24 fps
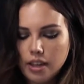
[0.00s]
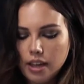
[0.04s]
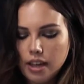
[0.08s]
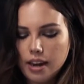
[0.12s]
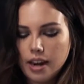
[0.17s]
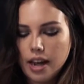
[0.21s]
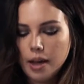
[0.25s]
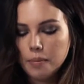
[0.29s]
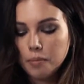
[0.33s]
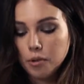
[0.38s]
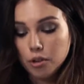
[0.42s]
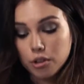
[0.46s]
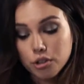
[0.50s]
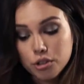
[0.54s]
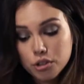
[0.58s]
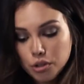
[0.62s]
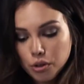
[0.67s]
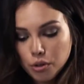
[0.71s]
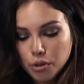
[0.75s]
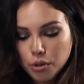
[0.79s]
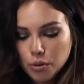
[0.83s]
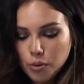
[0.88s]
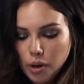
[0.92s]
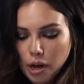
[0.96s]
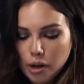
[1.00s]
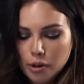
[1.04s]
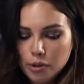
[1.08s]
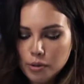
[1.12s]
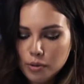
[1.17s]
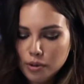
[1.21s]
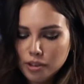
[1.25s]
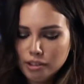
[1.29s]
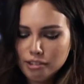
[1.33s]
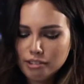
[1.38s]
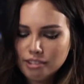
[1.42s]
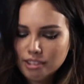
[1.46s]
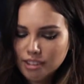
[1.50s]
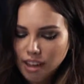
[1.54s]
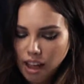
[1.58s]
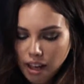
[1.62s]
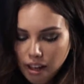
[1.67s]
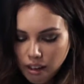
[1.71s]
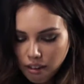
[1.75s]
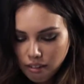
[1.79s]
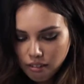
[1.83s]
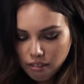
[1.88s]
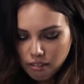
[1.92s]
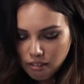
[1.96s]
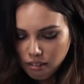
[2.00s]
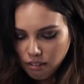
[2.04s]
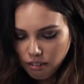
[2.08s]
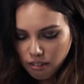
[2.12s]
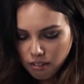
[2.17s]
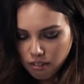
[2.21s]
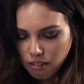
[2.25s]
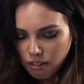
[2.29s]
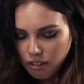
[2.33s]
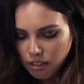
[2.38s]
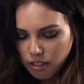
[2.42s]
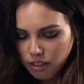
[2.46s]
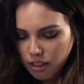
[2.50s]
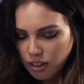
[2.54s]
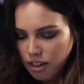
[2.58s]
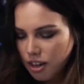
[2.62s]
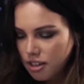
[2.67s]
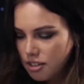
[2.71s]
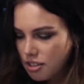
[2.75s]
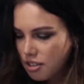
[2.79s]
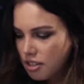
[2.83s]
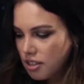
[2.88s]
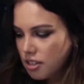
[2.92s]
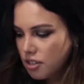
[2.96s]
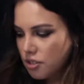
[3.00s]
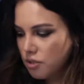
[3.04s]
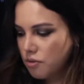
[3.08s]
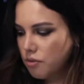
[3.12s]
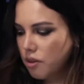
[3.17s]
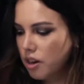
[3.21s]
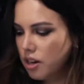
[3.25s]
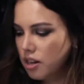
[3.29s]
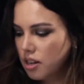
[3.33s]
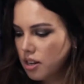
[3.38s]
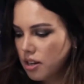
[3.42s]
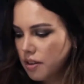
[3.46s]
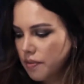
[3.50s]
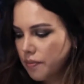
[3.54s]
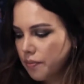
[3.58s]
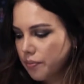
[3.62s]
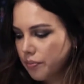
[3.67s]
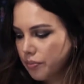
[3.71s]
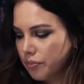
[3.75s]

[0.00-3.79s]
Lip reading: And I'm going to show you how you can tell the custard is ready.